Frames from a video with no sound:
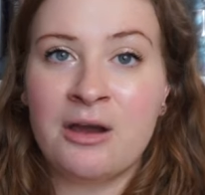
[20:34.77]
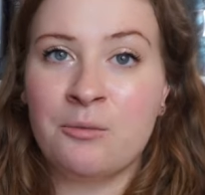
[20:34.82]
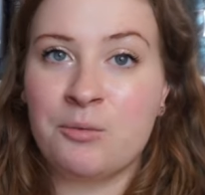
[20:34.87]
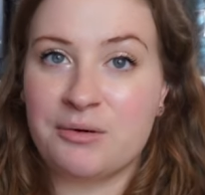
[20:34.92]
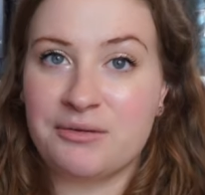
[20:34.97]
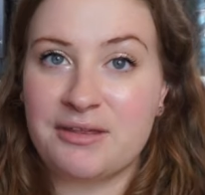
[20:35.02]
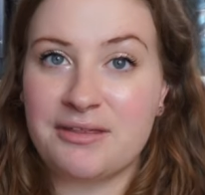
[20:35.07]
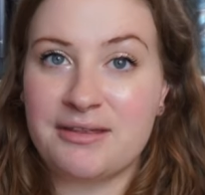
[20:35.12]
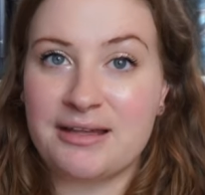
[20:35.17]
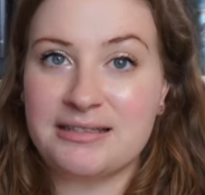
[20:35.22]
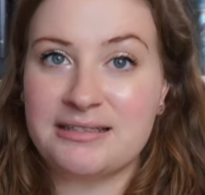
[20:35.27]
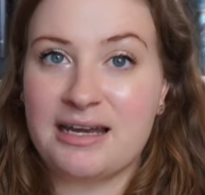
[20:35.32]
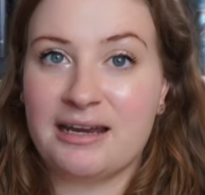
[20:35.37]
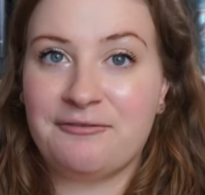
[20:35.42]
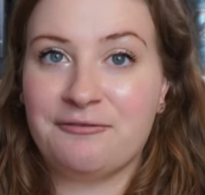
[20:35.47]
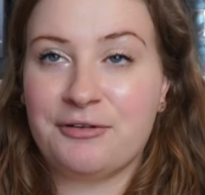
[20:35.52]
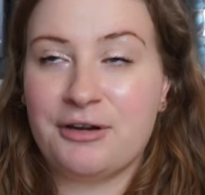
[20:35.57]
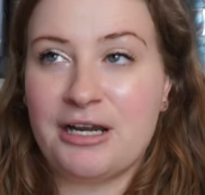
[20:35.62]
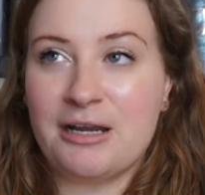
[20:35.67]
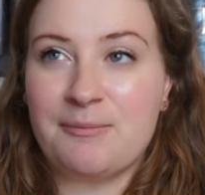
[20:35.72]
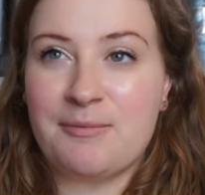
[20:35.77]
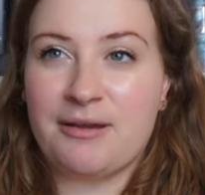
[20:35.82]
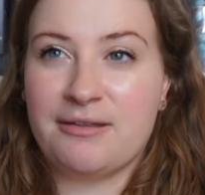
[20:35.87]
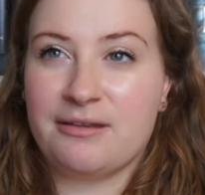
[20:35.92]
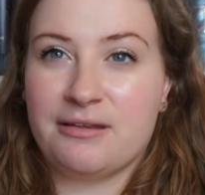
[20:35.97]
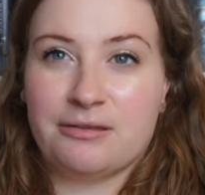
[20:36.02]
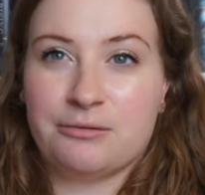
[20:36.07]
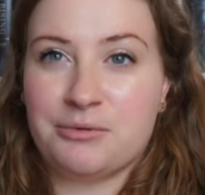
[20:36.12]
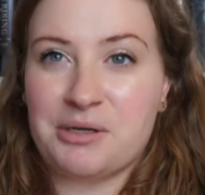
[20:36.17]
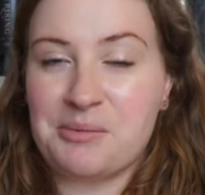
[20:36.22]
Within that time frame, I
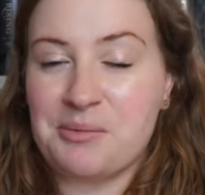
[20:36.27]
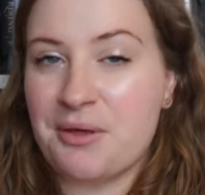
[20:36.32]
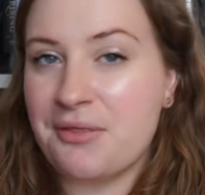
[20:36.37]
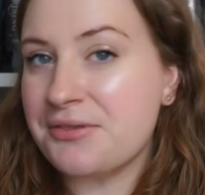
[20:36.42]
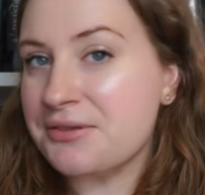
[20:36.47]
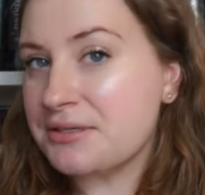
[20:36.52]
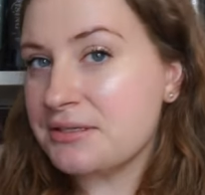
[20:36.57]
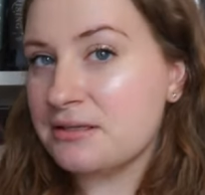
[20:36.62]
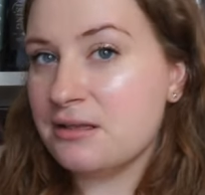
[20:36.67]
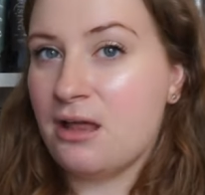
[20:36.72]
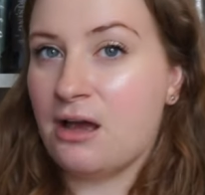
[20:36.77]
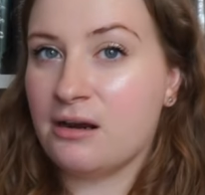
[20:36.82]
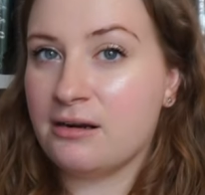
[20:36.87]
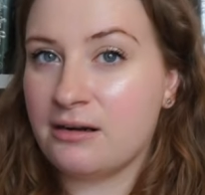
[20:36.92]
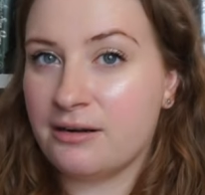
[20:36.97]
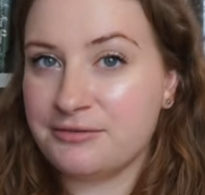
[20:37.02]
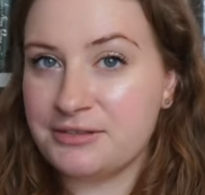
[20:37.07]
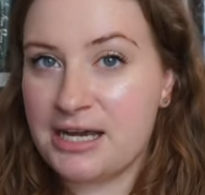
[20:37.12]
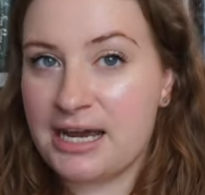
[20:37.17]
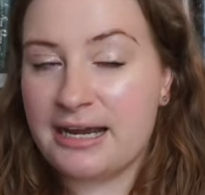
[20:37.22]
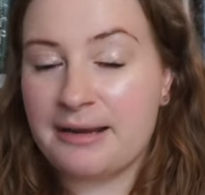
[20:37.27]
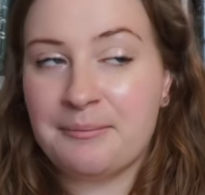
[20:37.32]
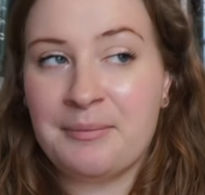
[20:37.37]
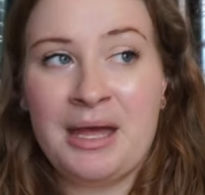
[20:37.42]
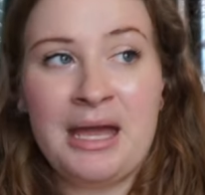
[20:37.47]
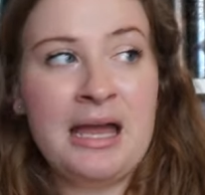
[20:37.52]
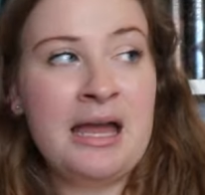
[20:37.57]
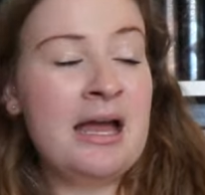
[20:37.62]
think three months is a long enough time